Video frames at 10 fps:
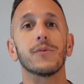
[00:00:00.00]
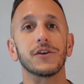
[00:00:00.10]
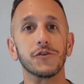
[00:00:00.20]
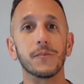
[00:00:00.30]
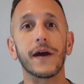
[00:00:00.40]

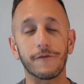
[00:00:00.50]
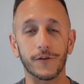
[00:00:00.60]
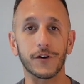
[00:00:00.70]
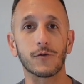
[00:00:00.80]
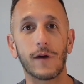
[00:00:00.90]
but you pay
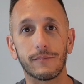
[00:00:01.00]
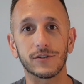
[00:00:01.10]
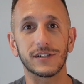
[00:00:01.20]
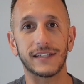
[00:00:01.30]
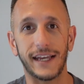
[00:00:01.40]
for your
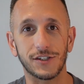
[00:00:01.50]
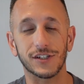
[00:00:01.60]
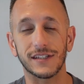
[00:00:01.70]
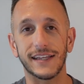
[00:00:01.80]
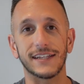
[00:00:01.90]
representation.